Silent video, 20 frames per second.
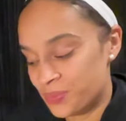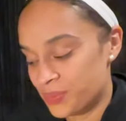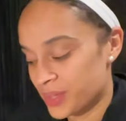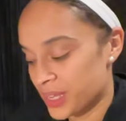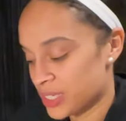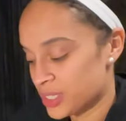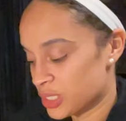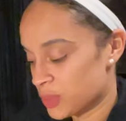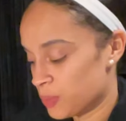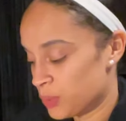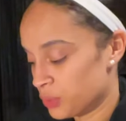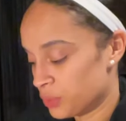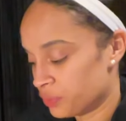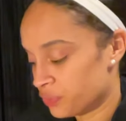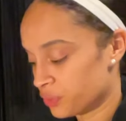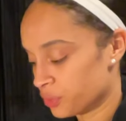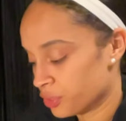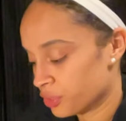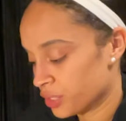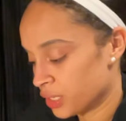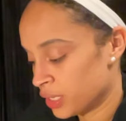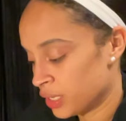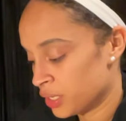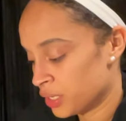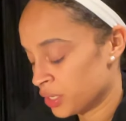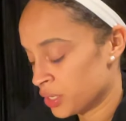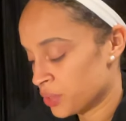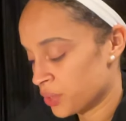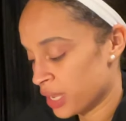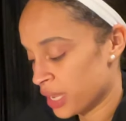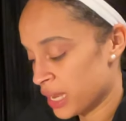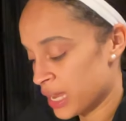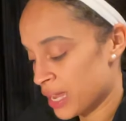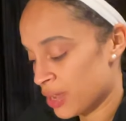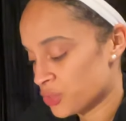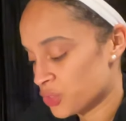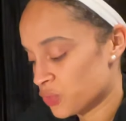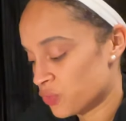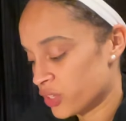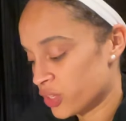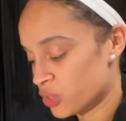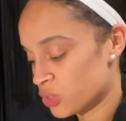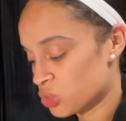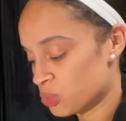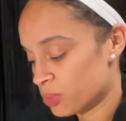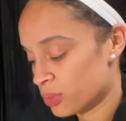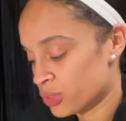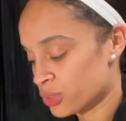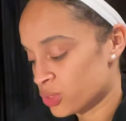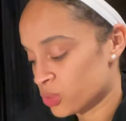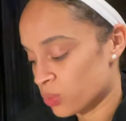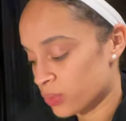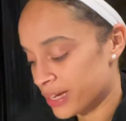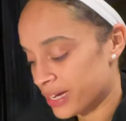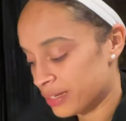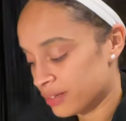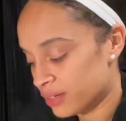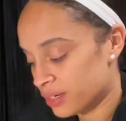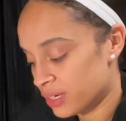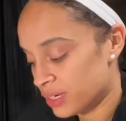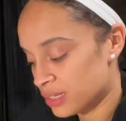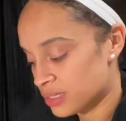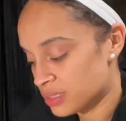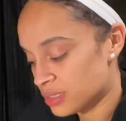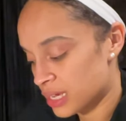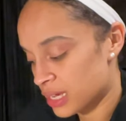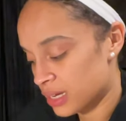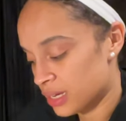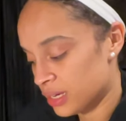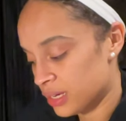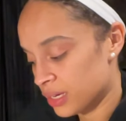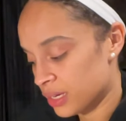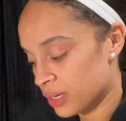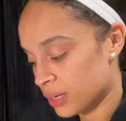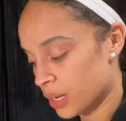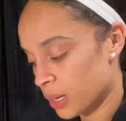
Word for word: it's a beautiful thing. Okay, I also feel like your spirituality is getting